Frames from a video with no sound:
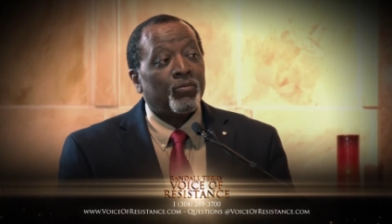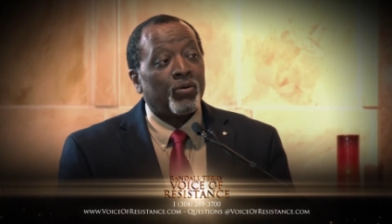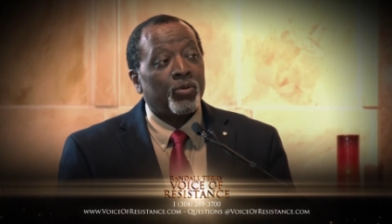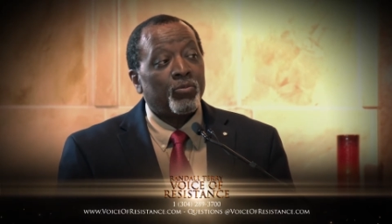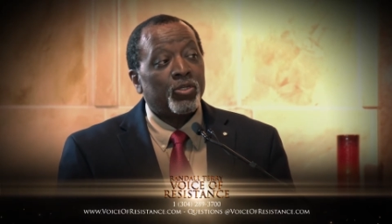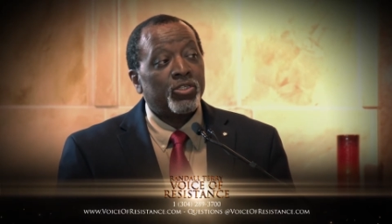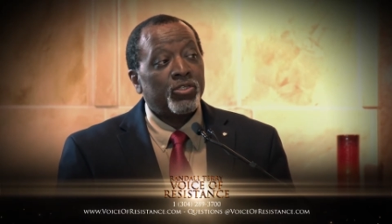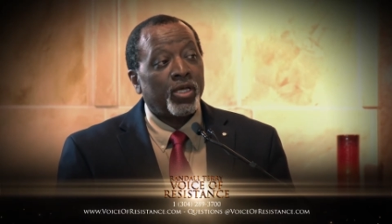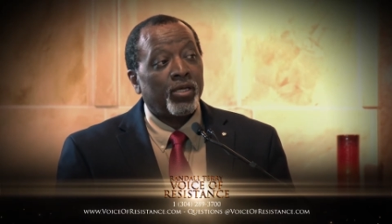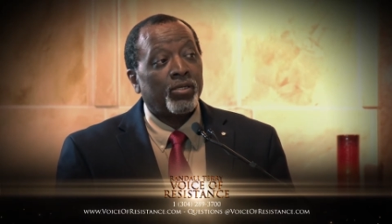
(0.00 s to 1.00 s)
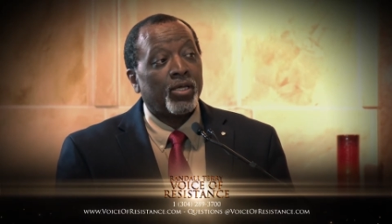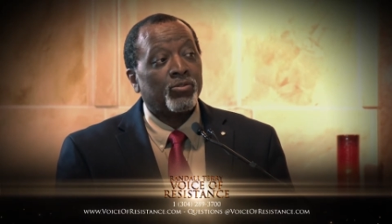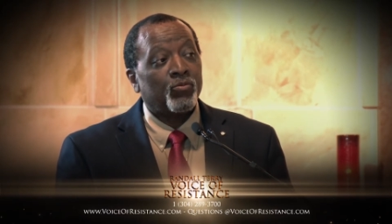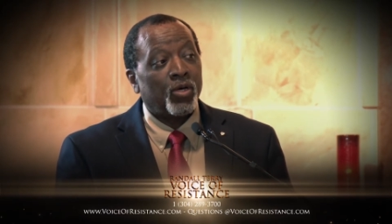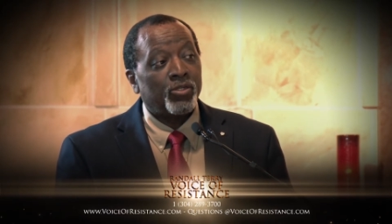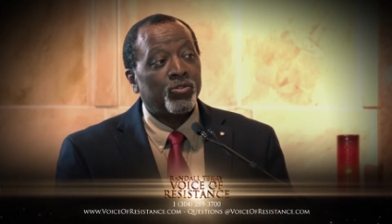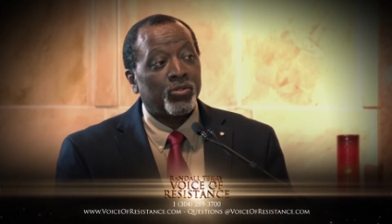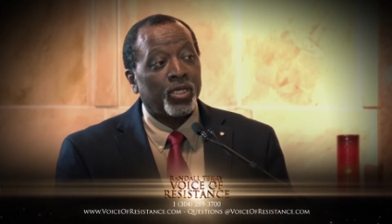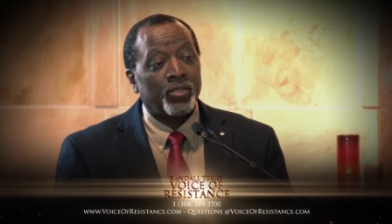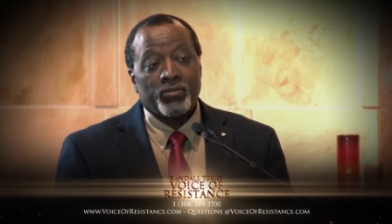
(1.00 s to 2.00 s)
where we will stand as one
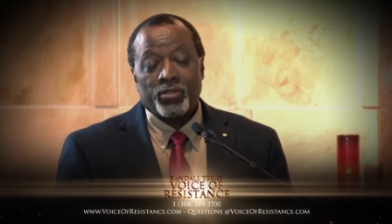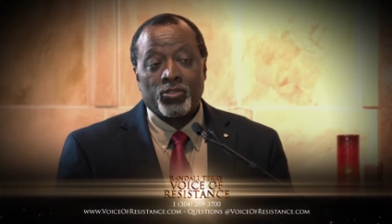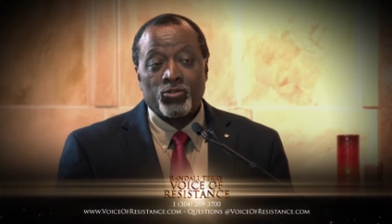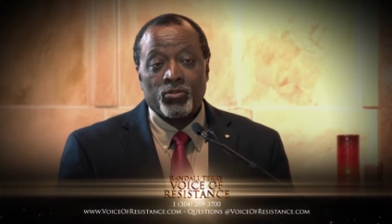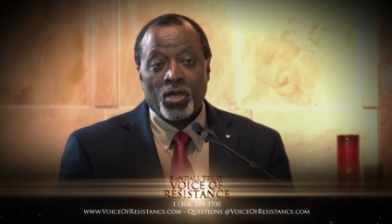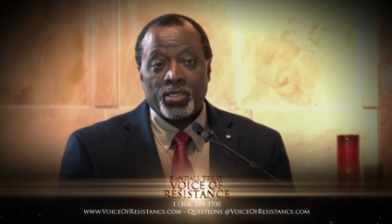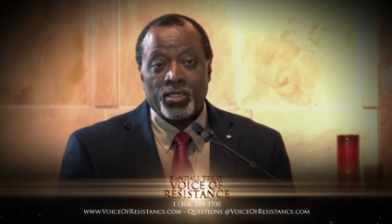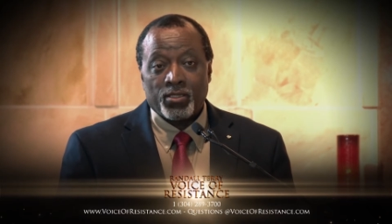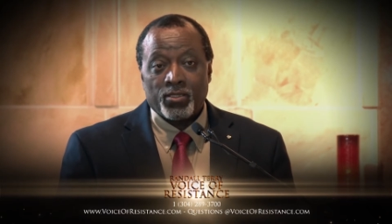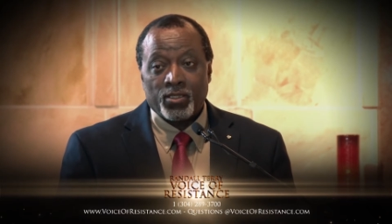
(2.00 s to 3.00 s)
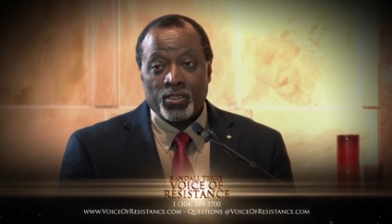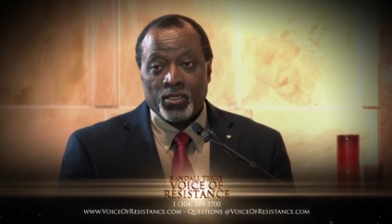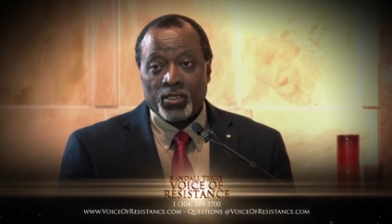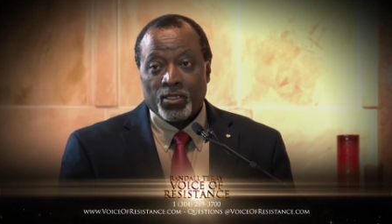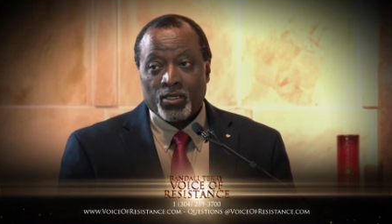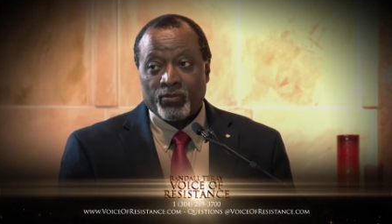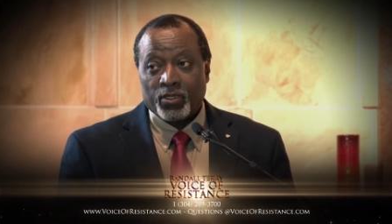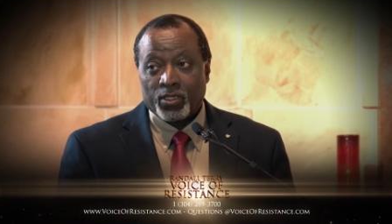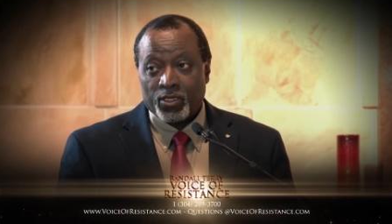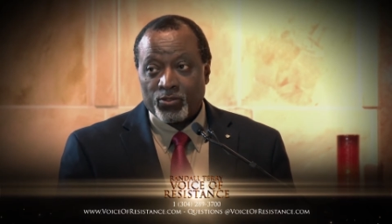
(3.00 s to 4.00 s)
together in the true identity of
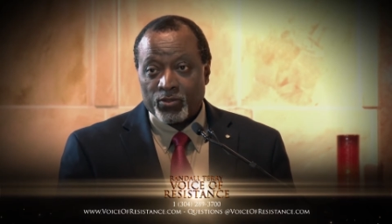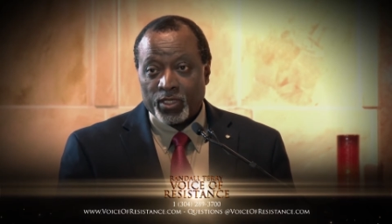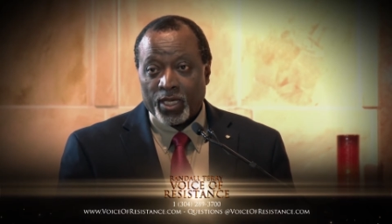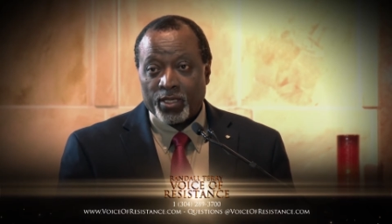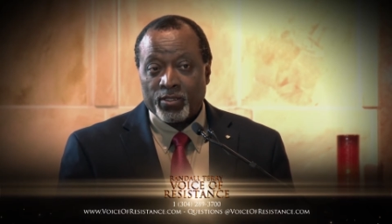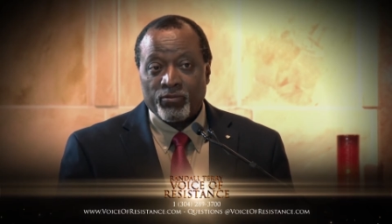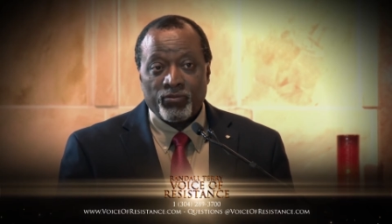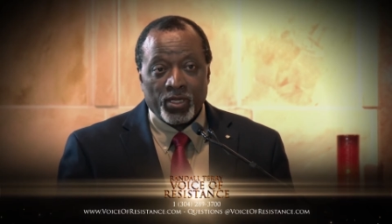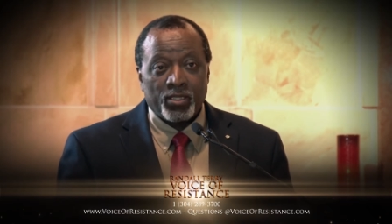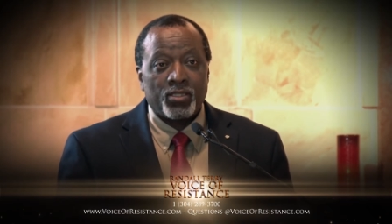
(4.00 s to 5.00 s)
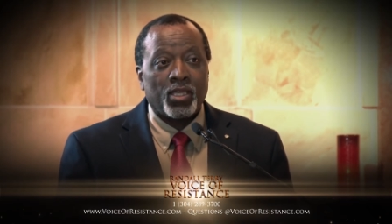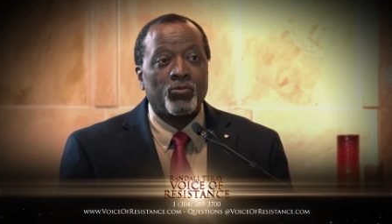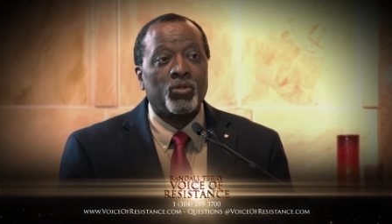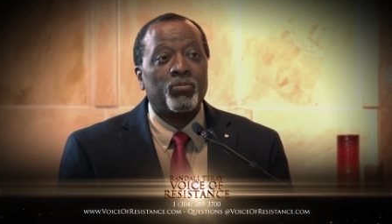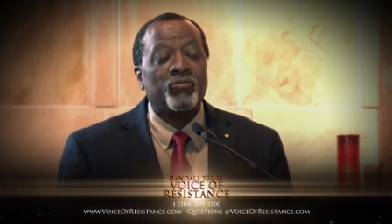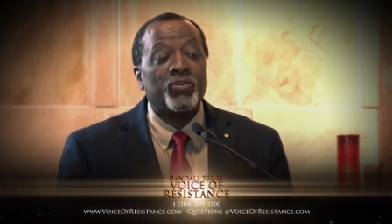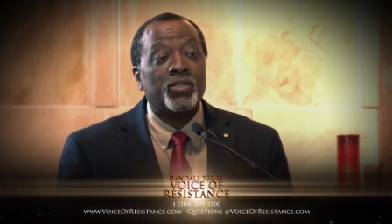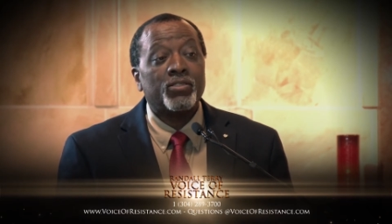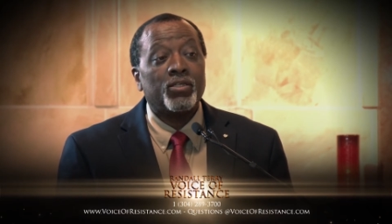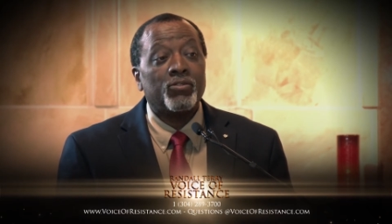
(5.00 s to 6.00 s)
our country and the faith that we
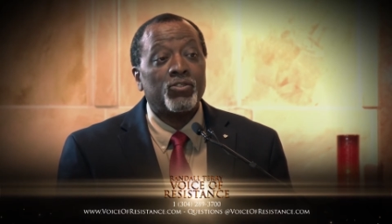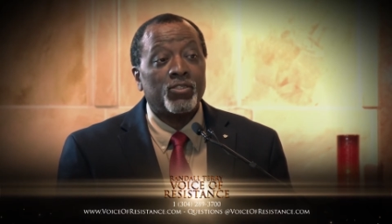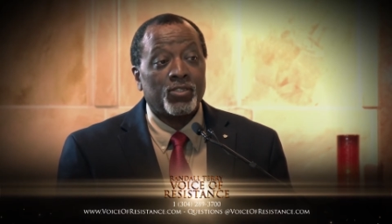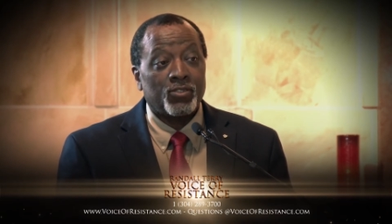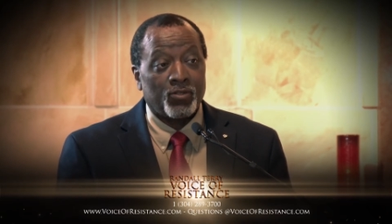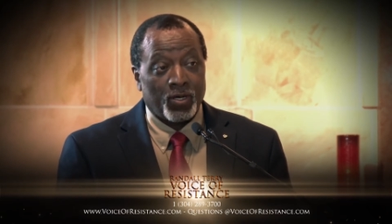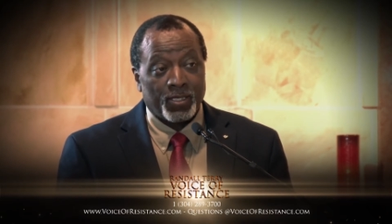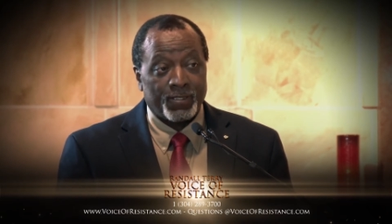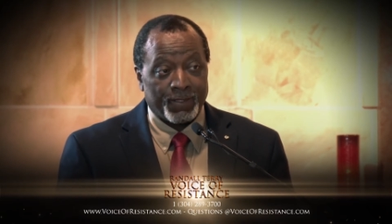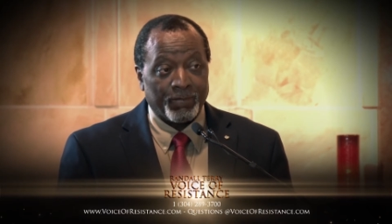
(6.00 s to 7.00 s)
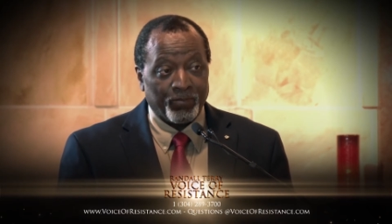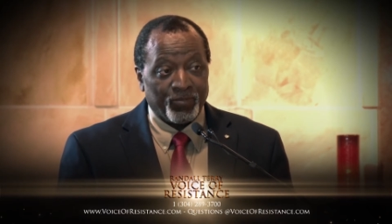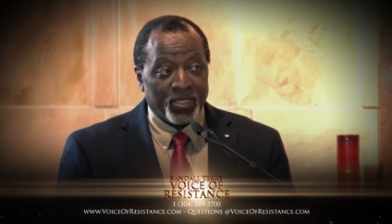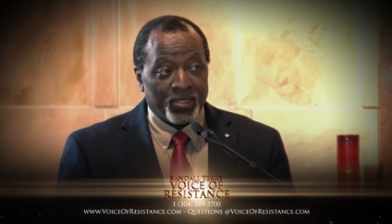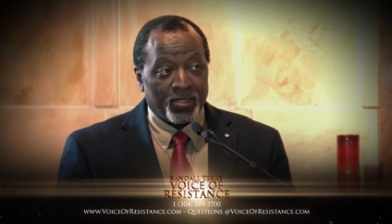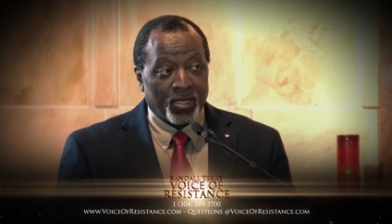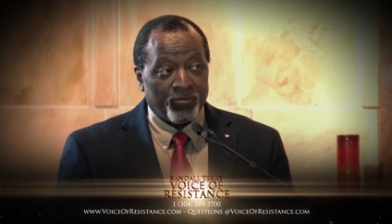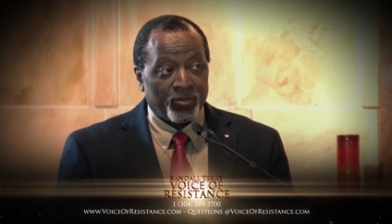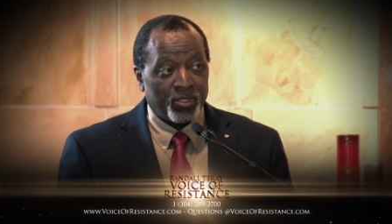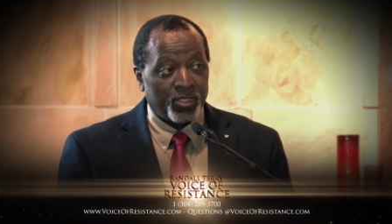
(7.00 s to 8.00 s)
profess in Jesus Christ,
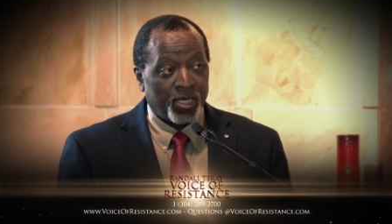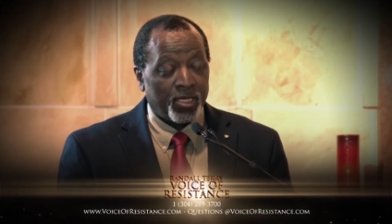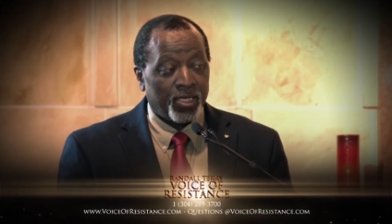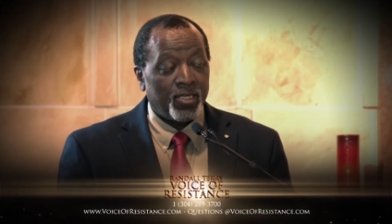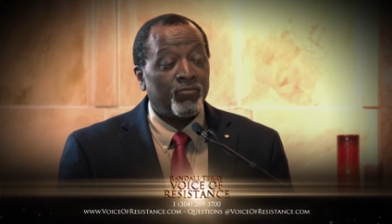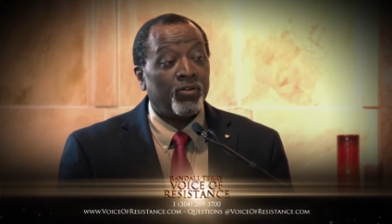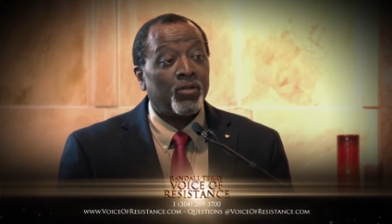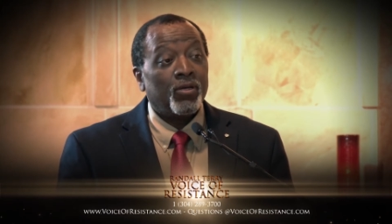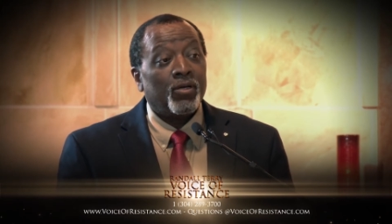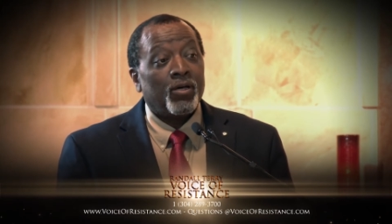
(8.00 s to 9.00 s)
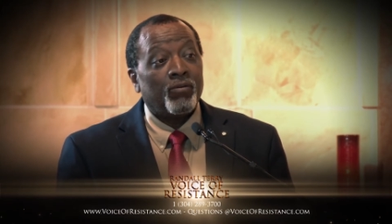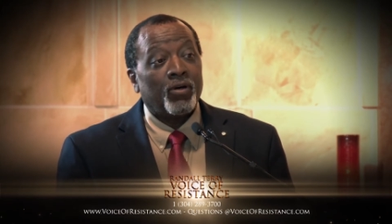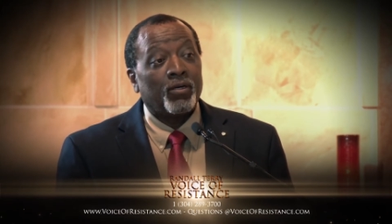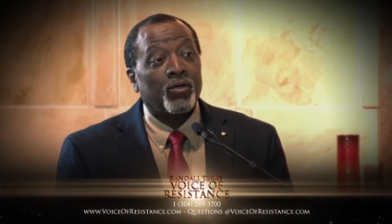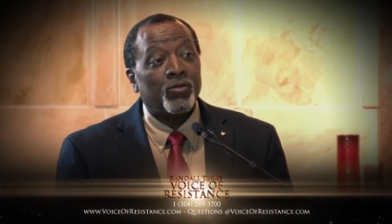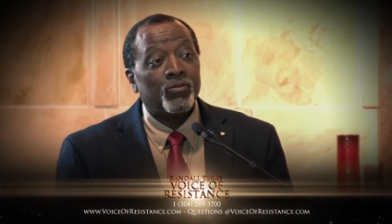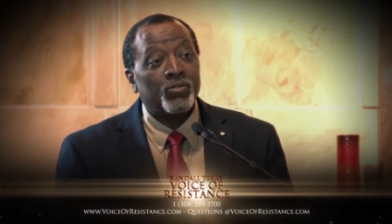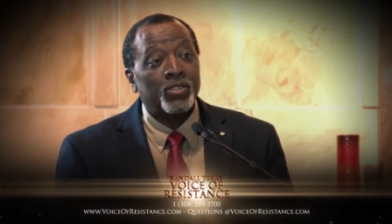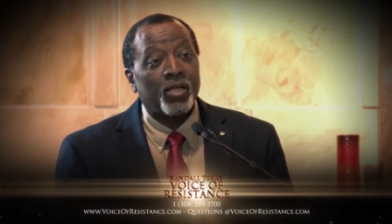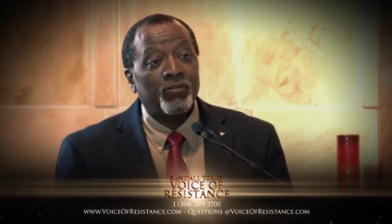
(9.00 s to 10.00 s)
not for the sake even of our
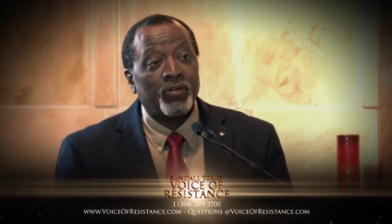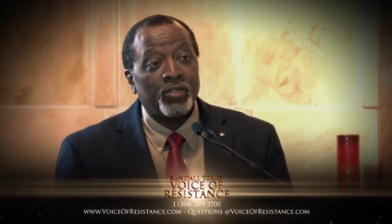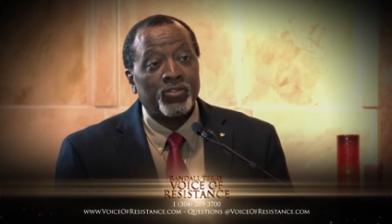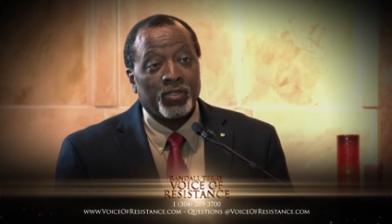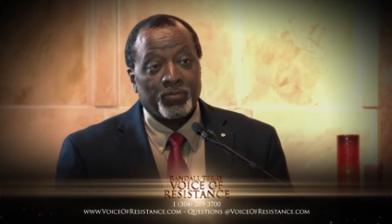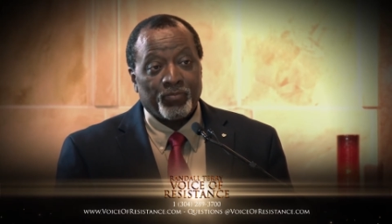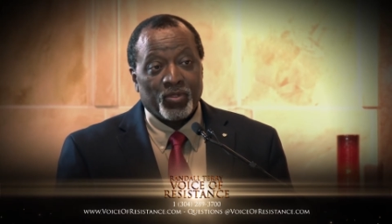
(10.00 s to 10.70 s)
own salvation,